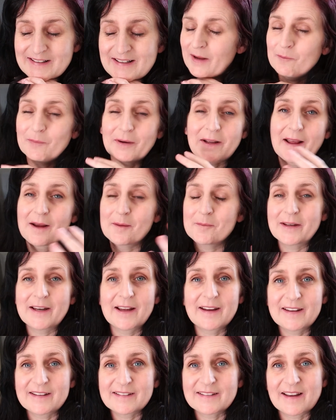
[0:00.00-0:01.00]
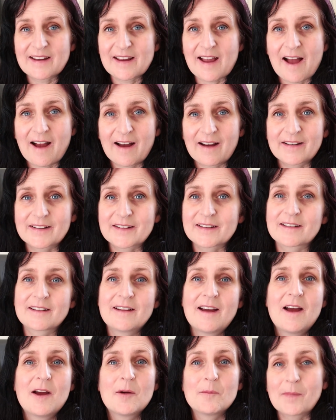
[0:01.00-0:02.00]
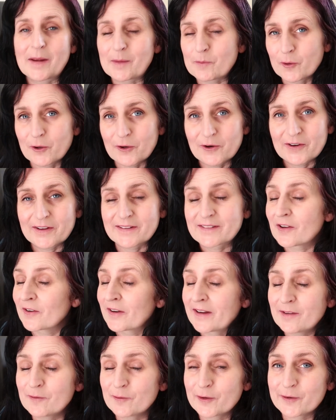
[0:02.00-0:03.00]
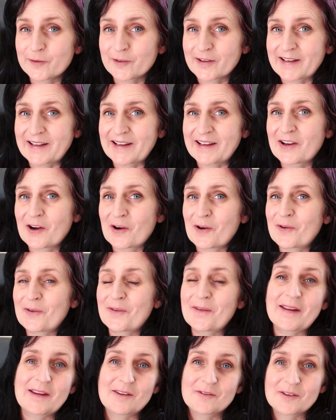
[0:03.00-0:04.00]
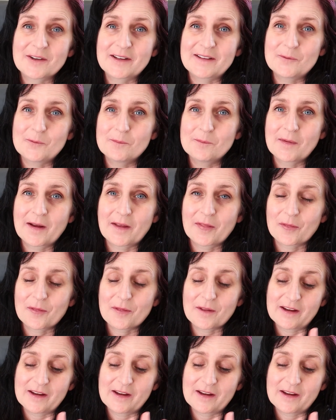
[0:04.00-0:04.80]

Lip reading: But I mean, I guess I can't make progress on every reading goal every month,